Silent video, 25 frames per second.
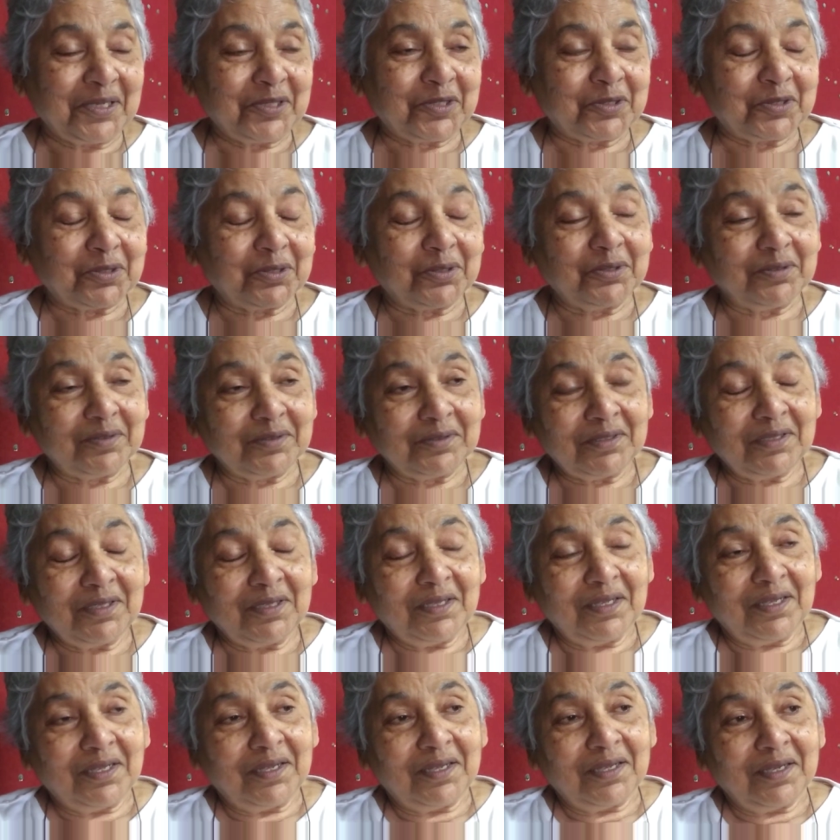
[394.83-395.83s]
So
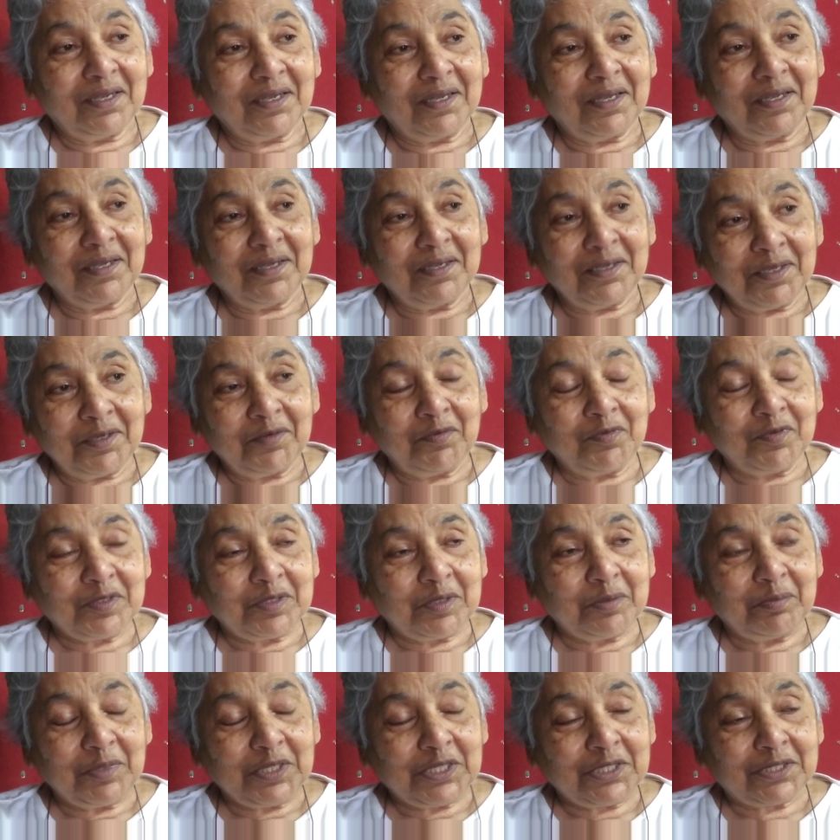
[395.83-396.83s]
it
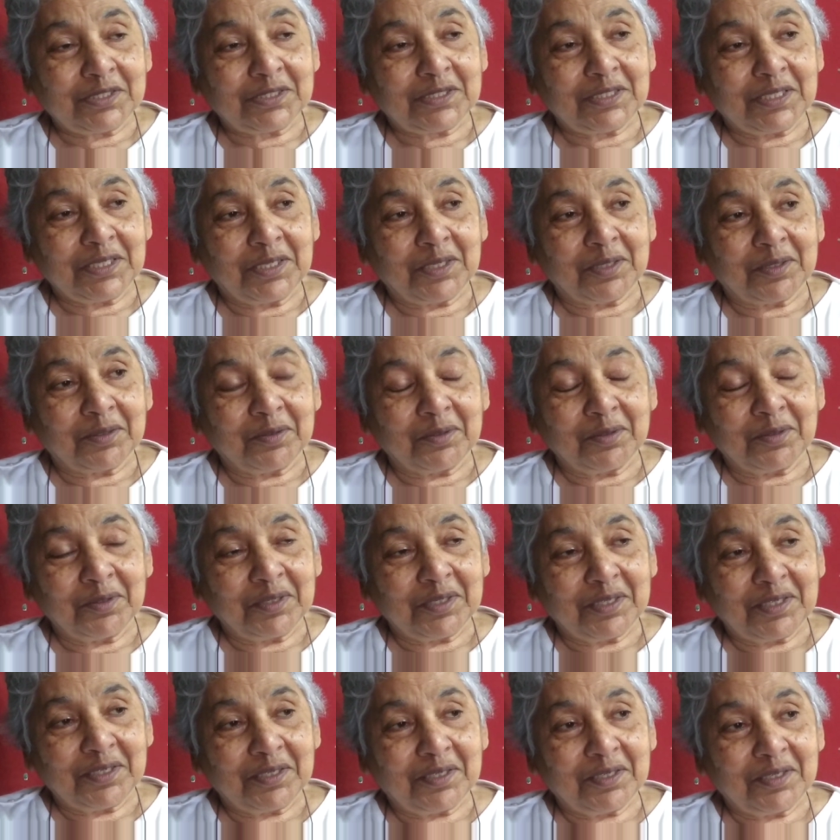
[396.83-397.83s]
was a mixed thing, you
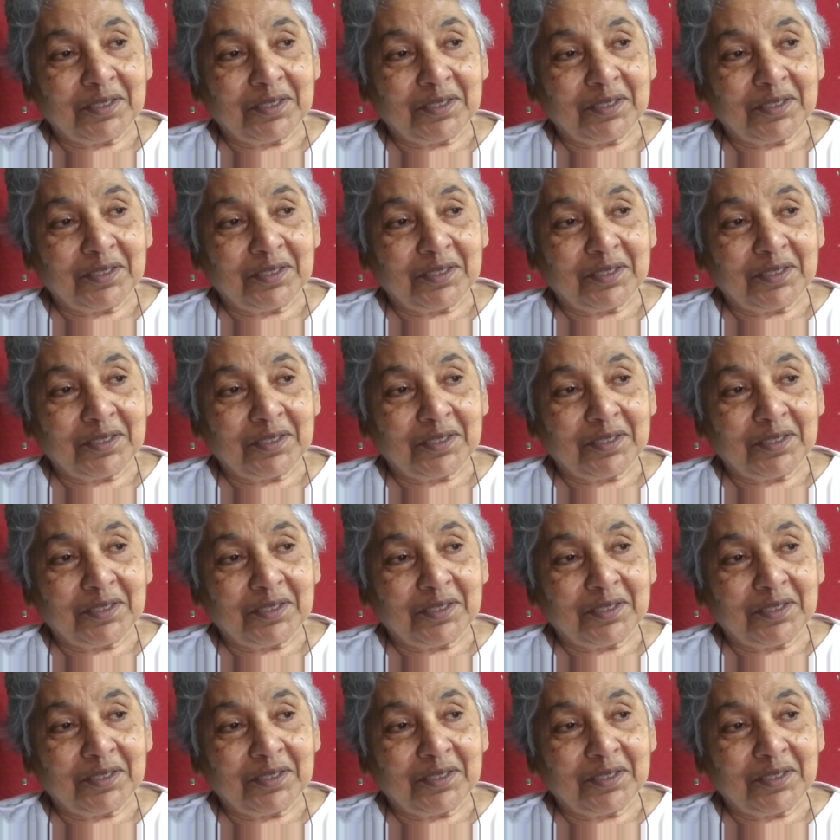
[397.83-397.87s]
know.